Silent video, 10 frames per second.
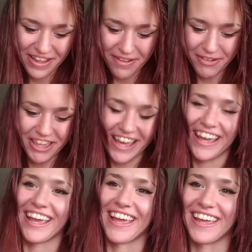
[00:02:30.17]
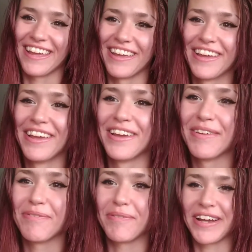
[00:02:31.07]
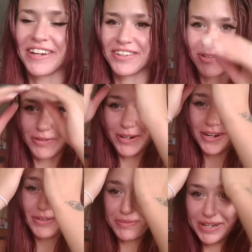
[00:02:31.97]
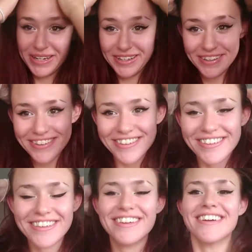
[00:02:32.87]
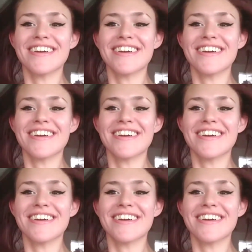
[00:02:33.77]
Okay, back to where I was.